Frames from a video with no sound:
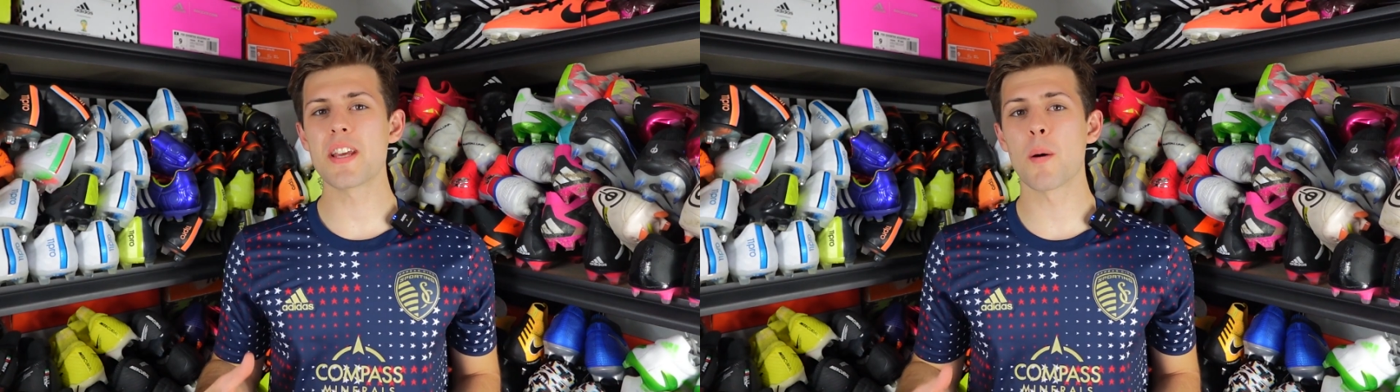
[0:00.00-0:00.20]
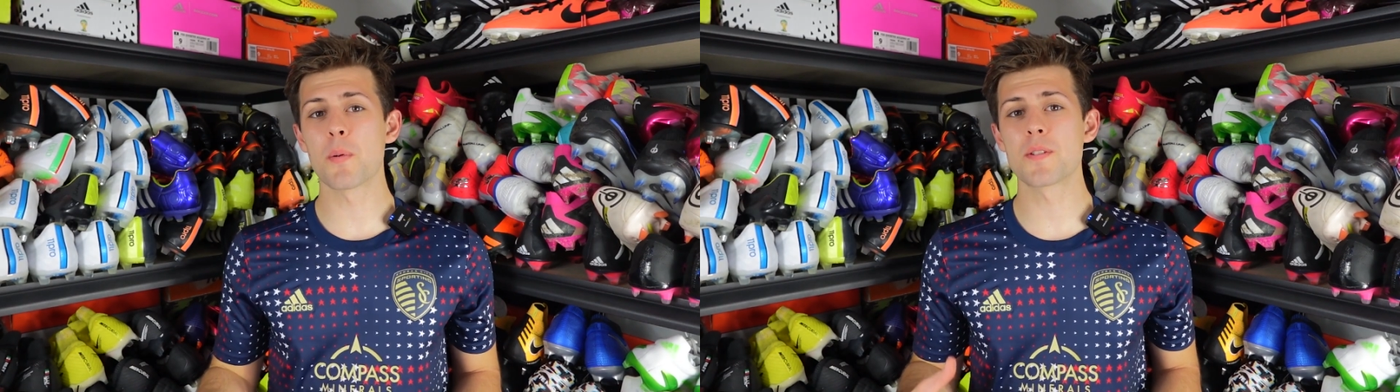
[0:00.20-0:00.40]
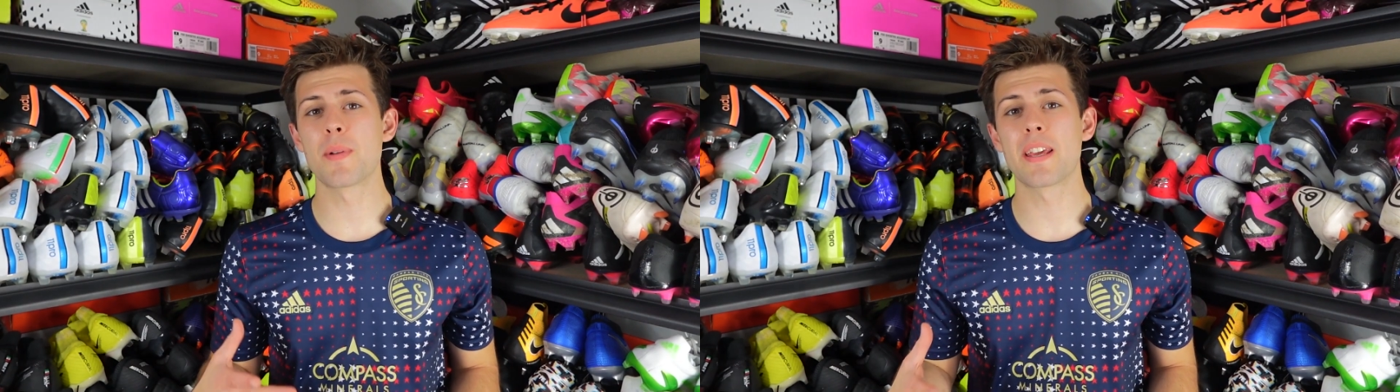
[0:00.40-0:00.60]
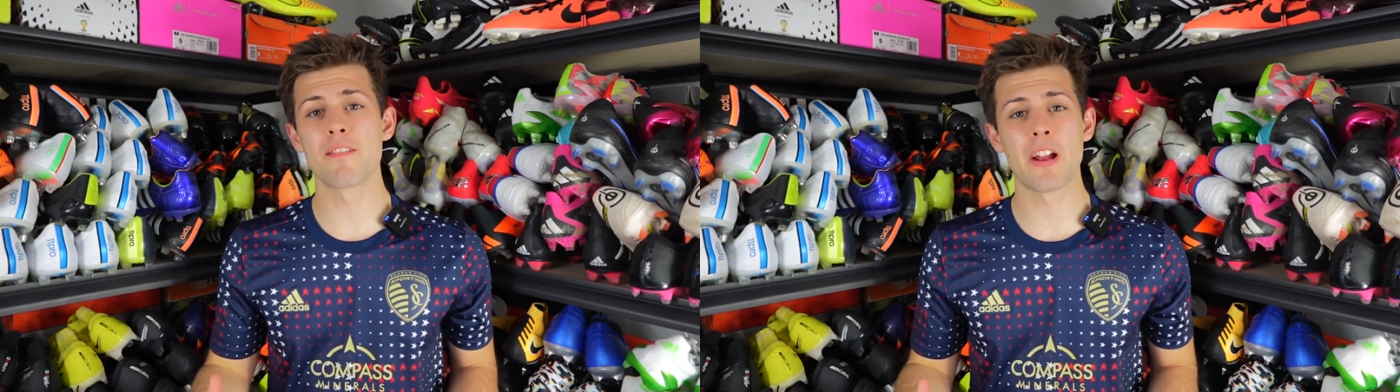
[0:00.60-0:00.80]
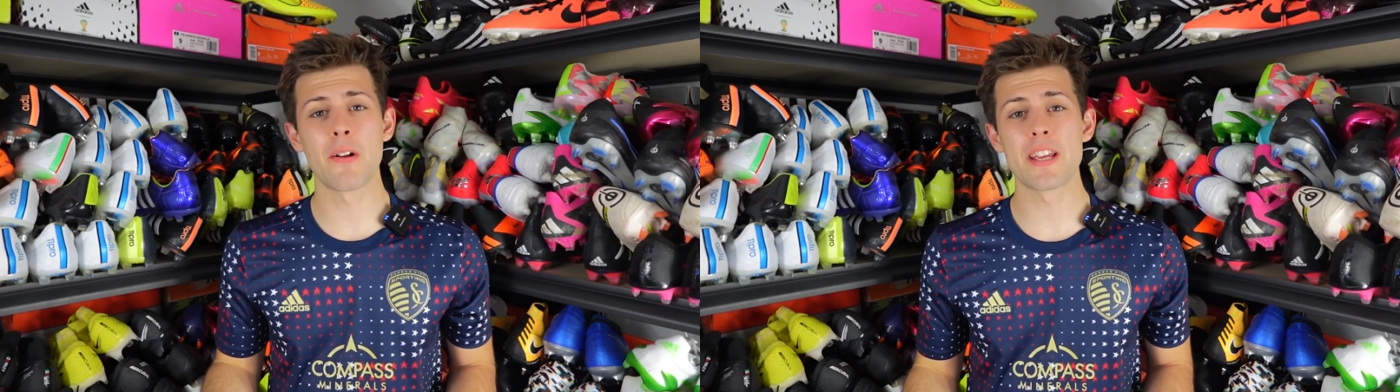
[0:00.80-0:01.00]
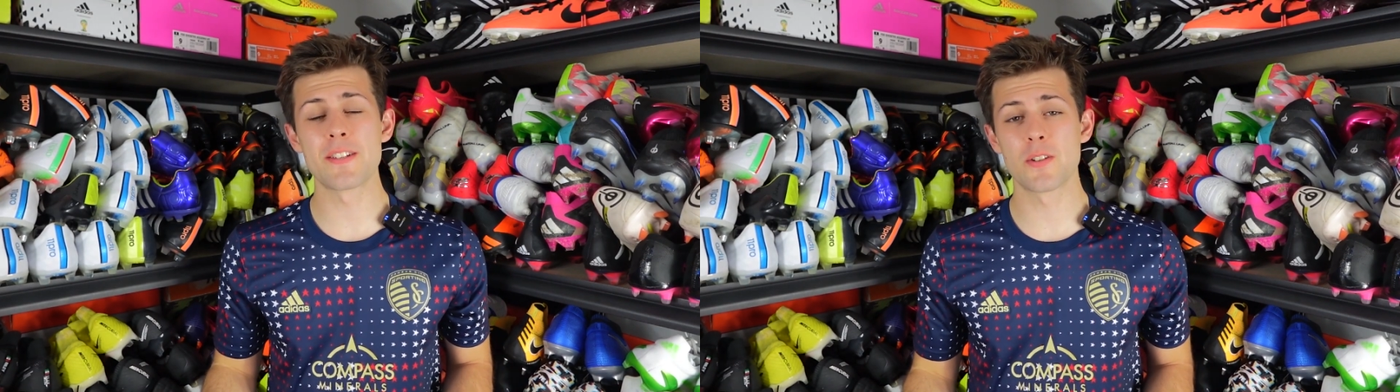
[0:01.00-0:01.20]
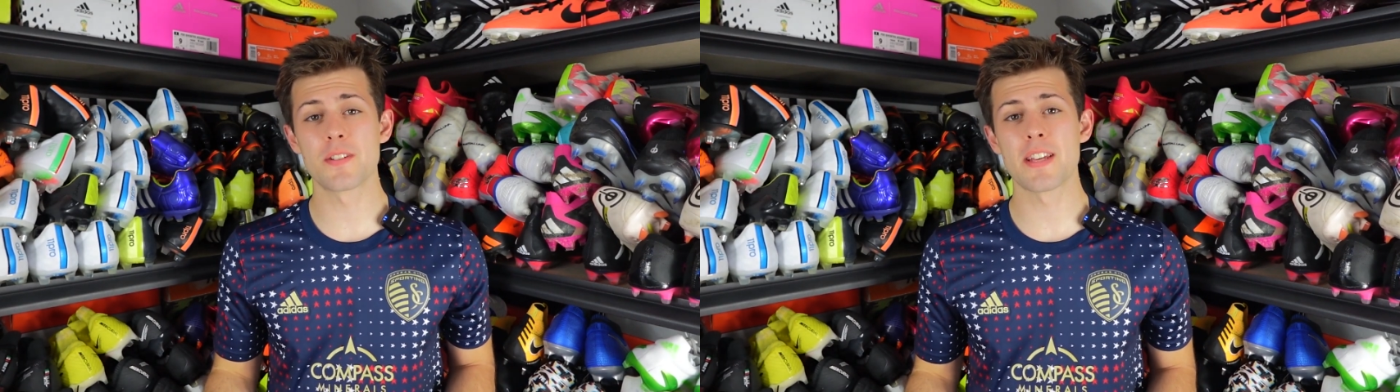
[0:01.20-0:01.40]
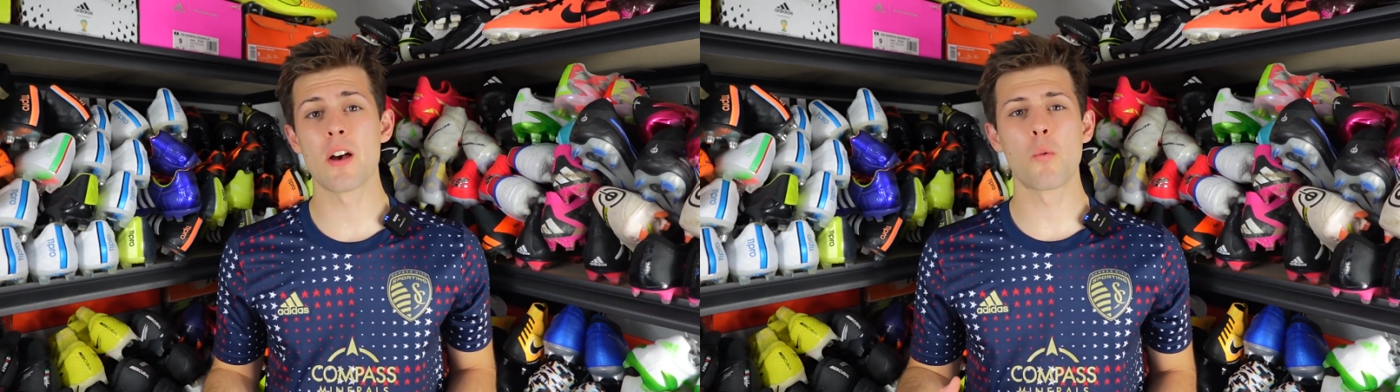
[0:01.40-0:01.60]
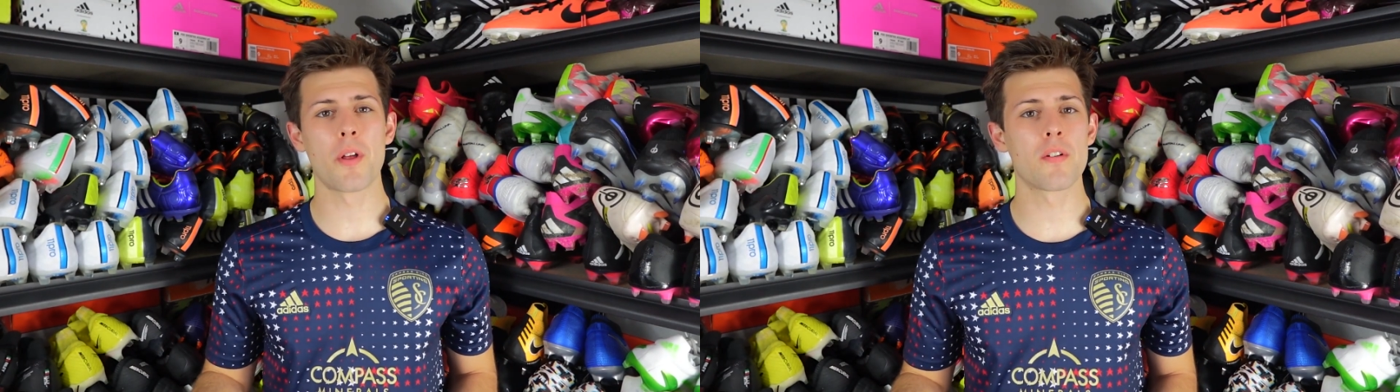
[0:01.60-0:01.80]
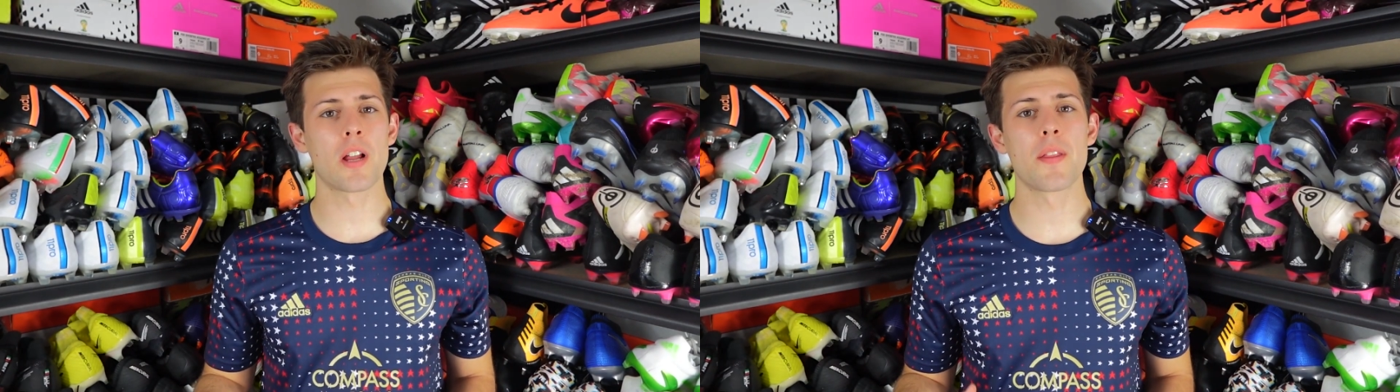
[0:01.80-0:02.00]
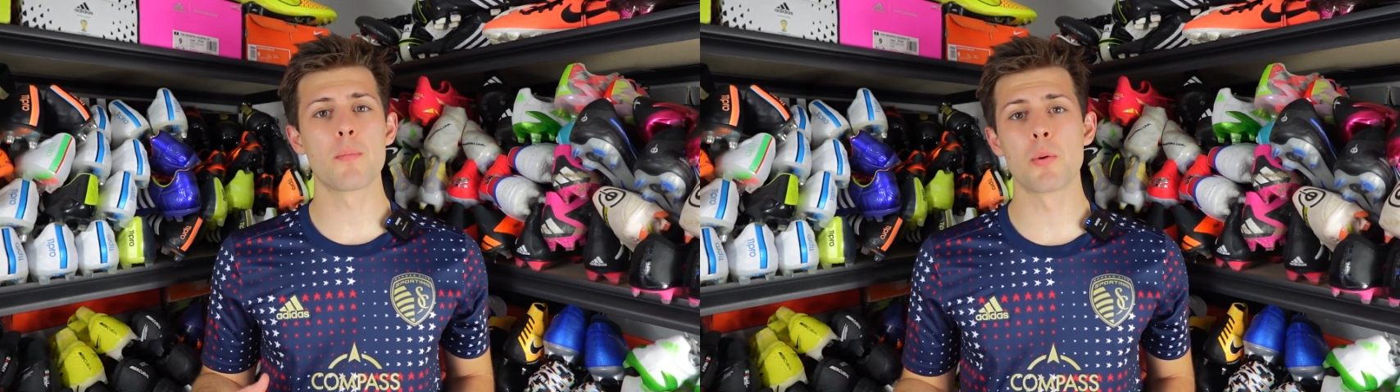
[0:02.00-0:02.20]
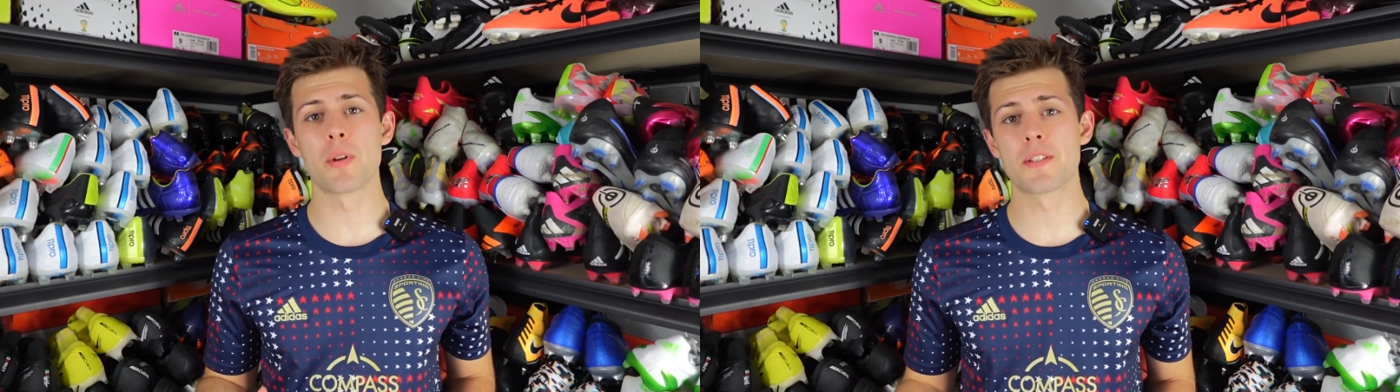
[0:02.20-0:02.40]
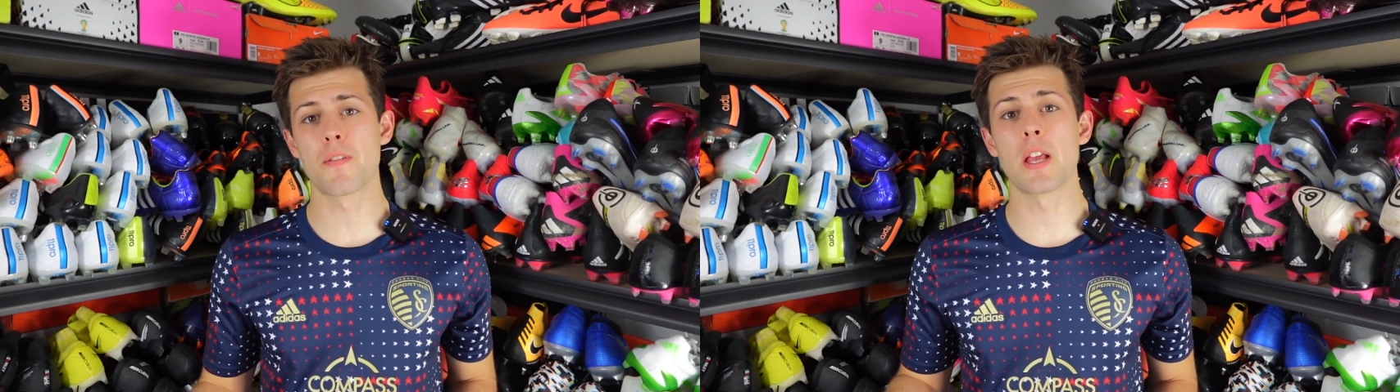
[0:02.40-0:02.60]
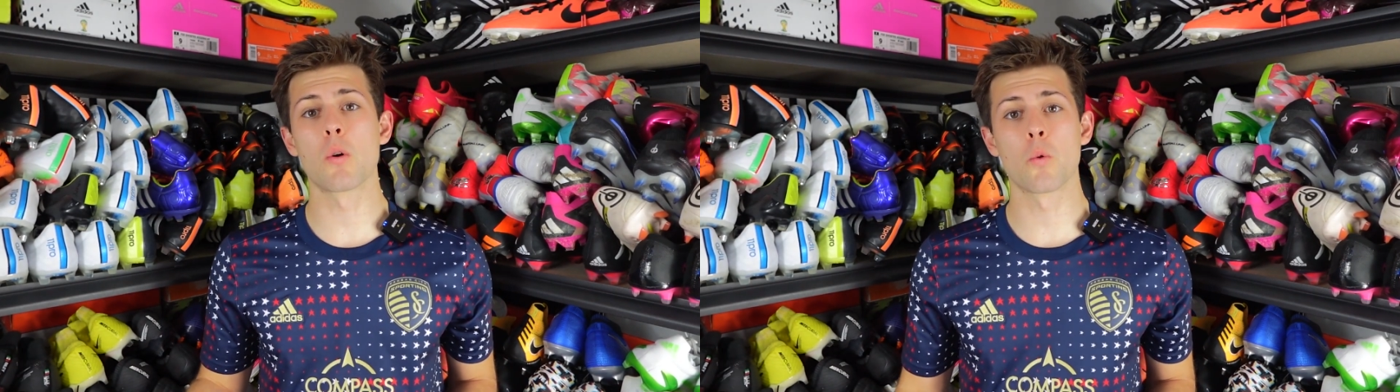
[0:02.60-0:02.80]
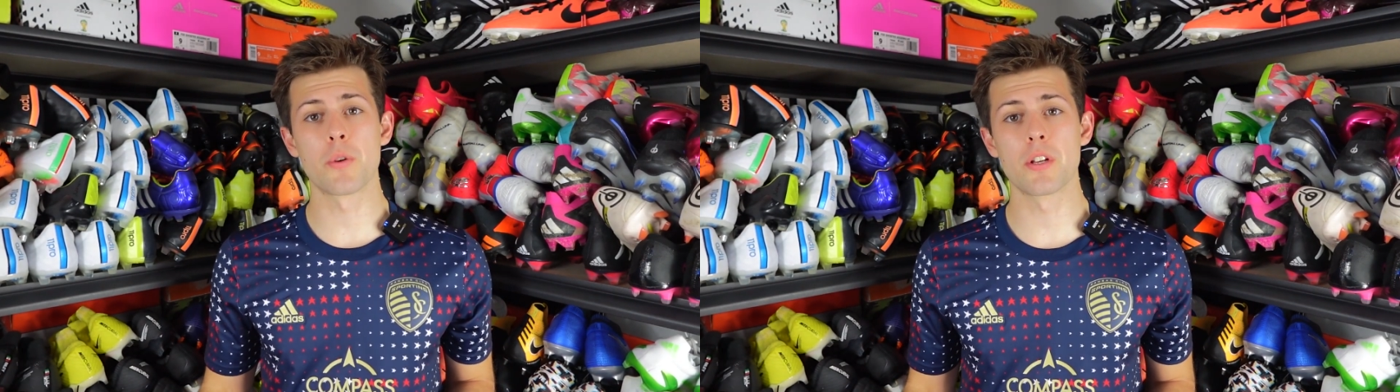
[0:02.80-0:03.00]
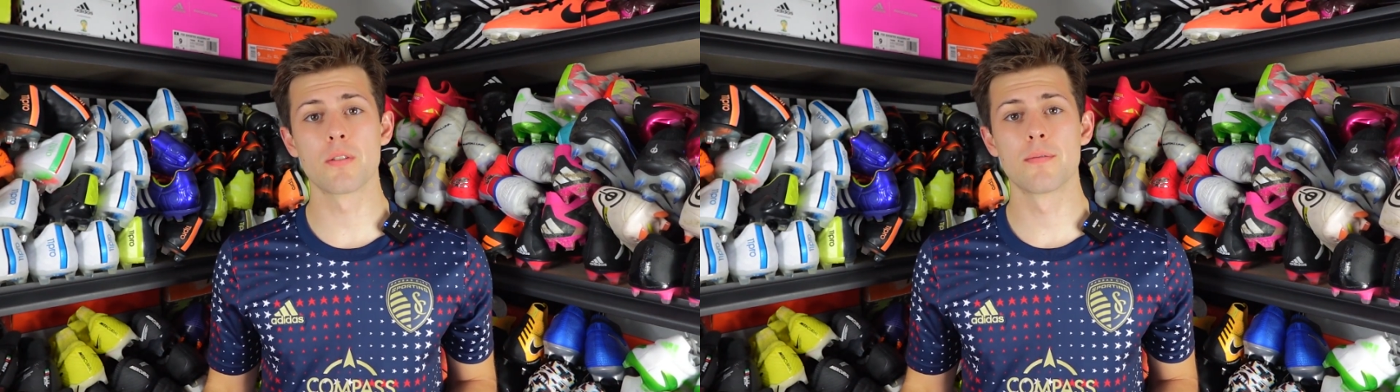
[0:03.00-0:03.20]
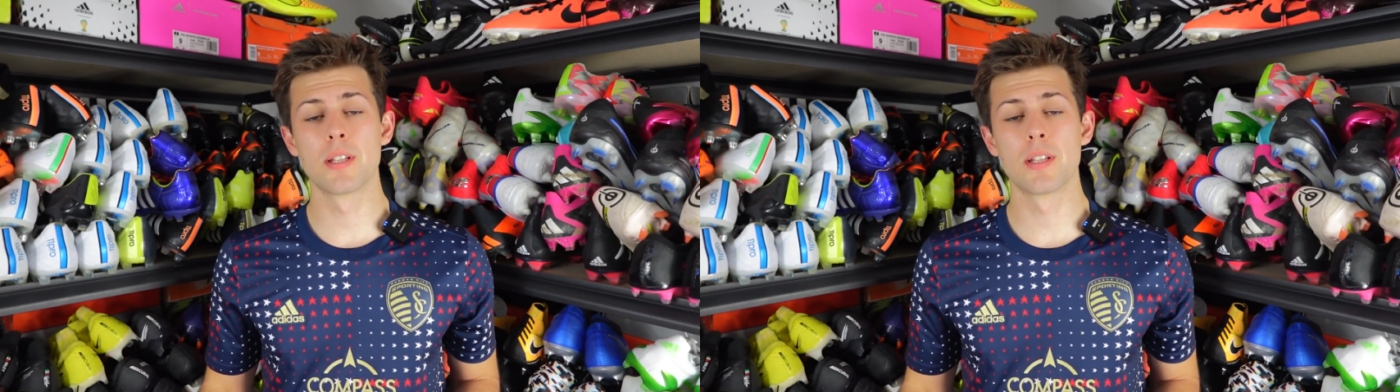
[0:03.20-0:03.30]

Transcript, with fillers: the uppers make it very easy to tell whether or not the boot is fake or real.